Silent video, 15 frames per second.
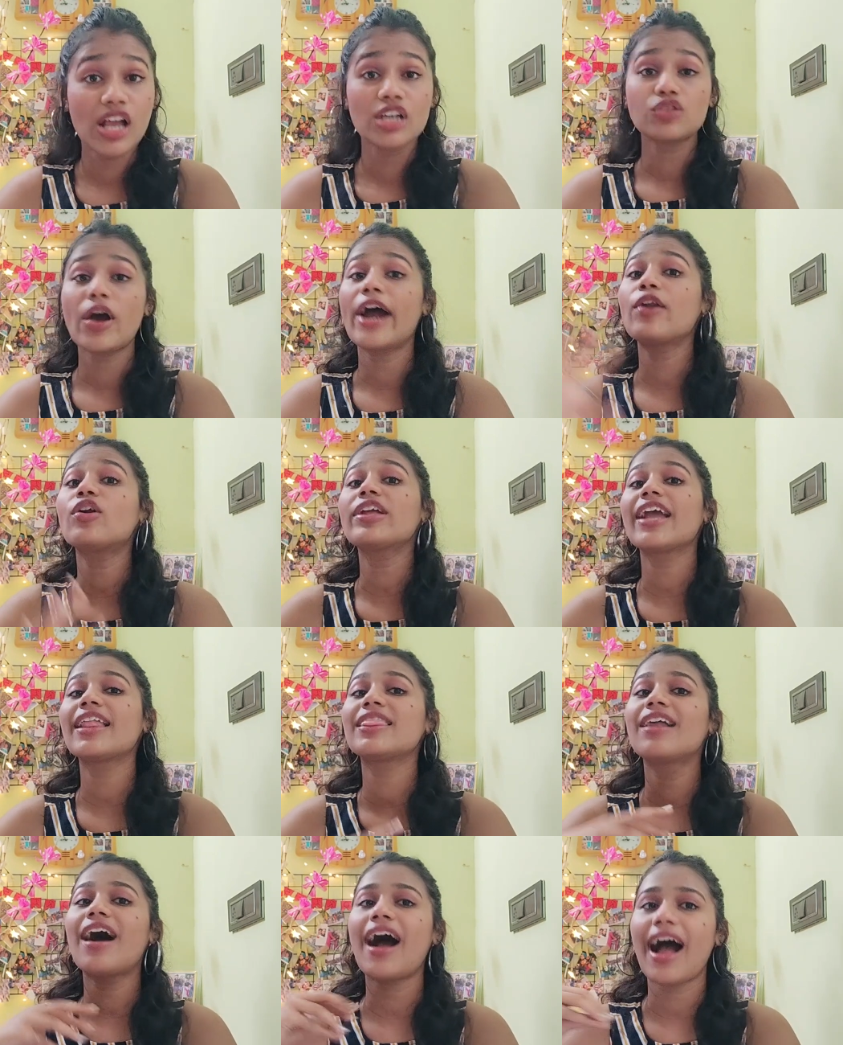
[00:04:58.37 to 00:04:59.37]
So I don't
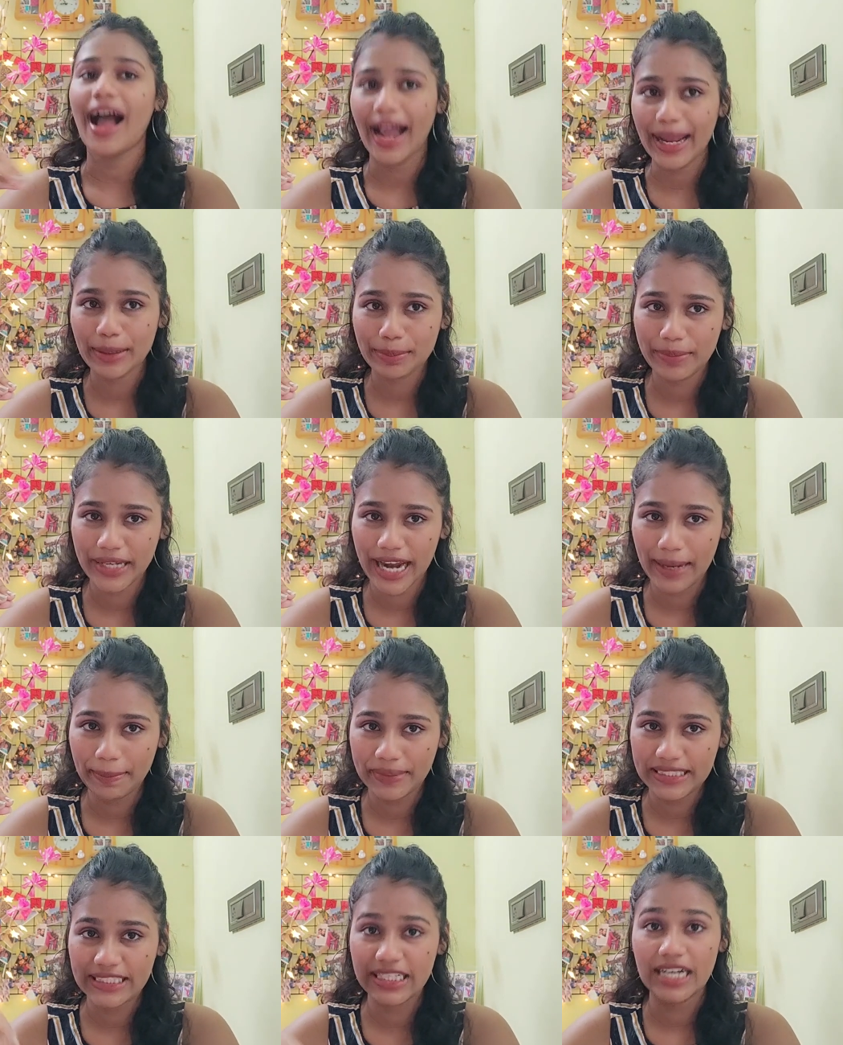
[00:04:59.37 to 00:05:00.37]
get the hype behind
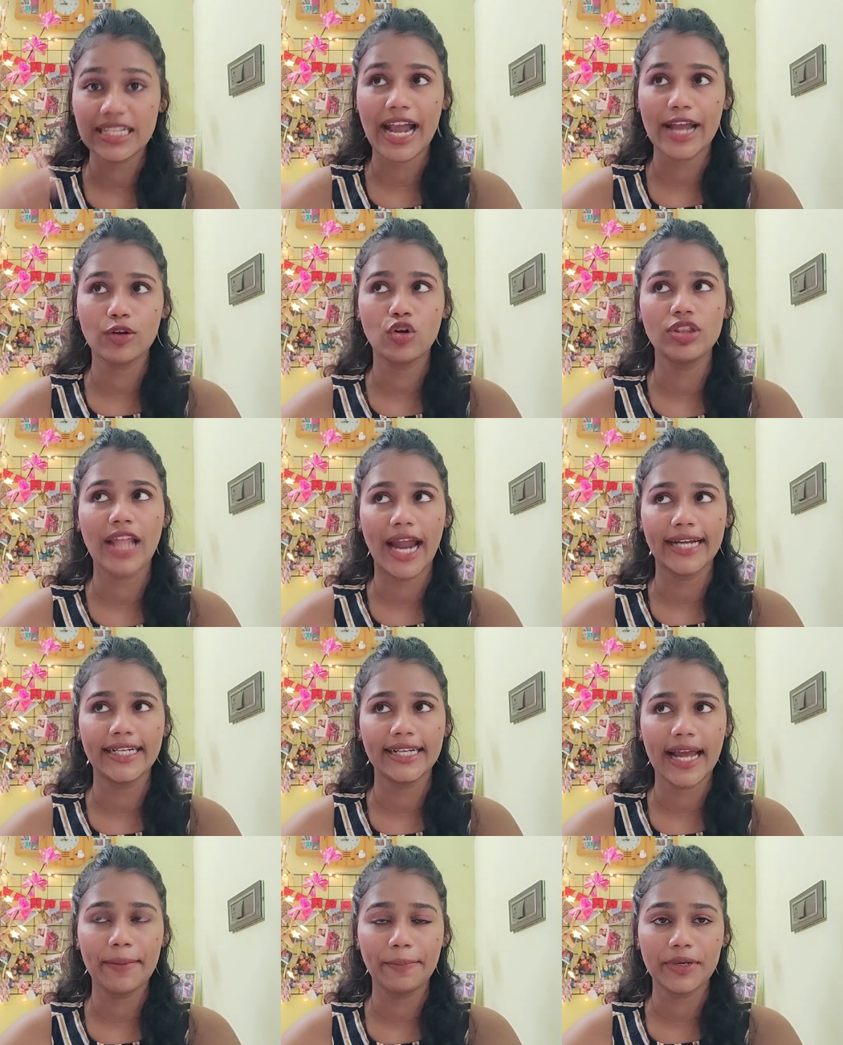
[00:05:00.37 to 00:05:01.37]
pizzas. I know
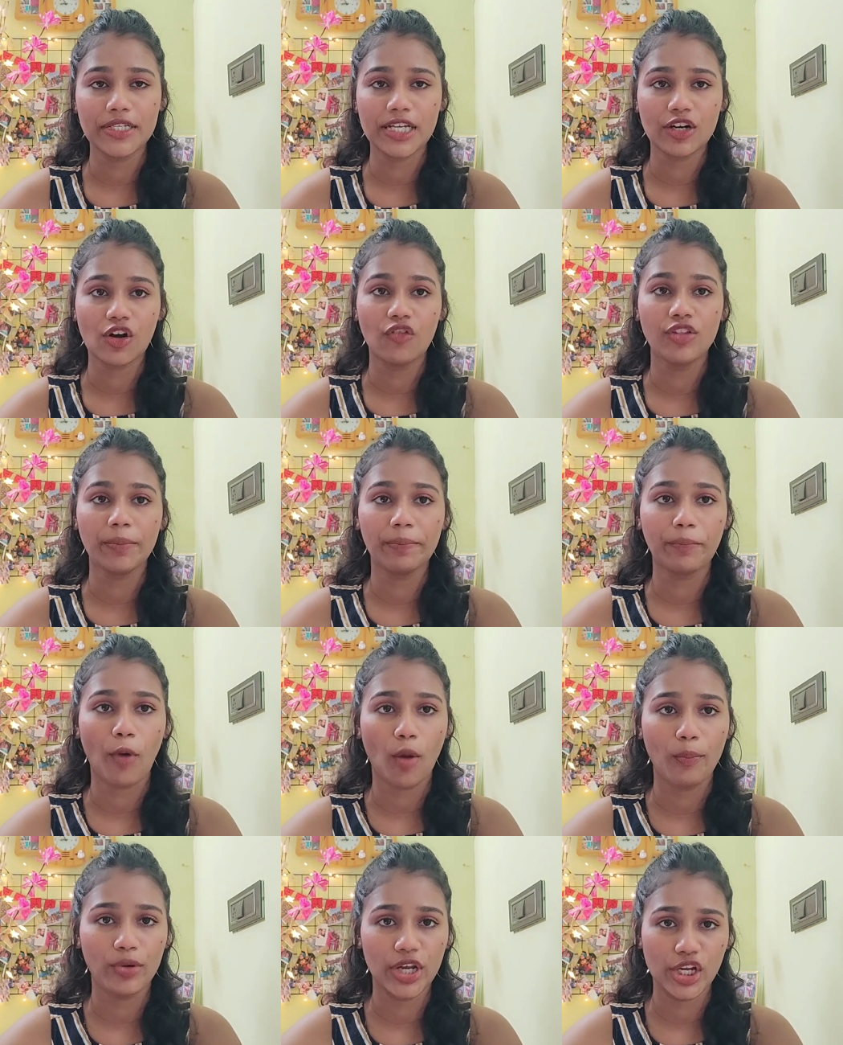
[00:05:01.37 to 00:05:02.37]
99% of the
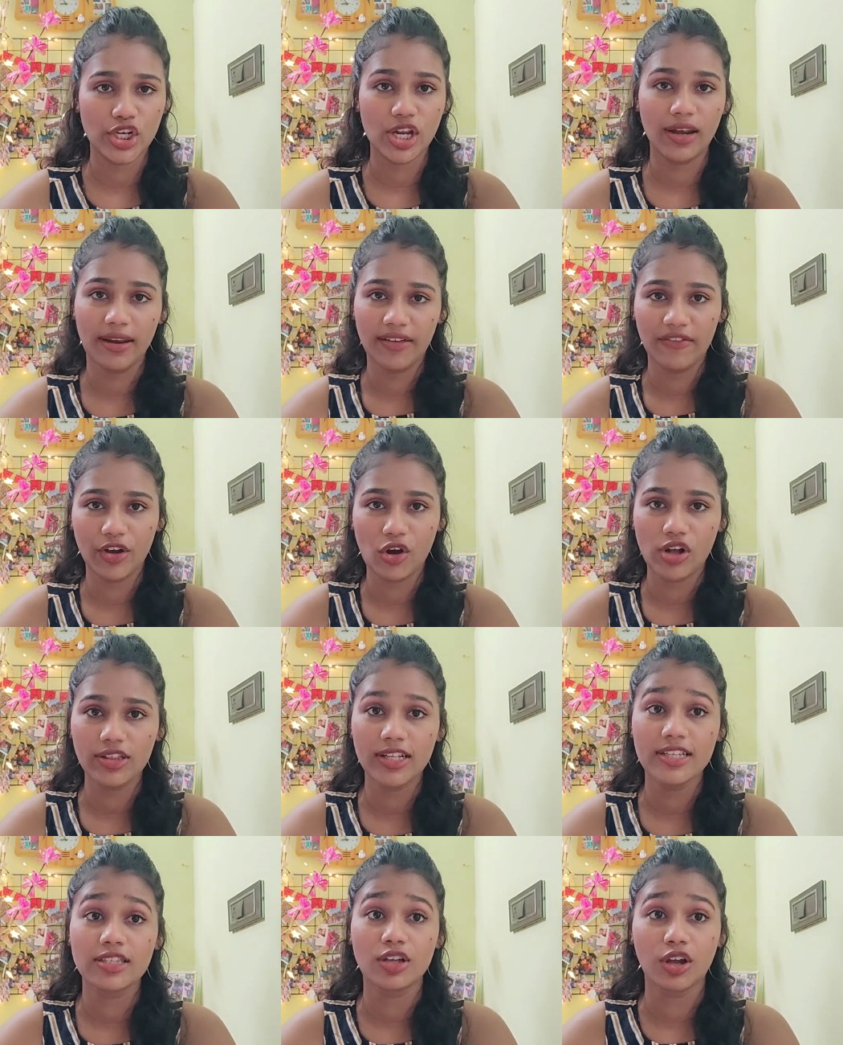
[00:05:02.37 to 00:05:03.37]
population living on this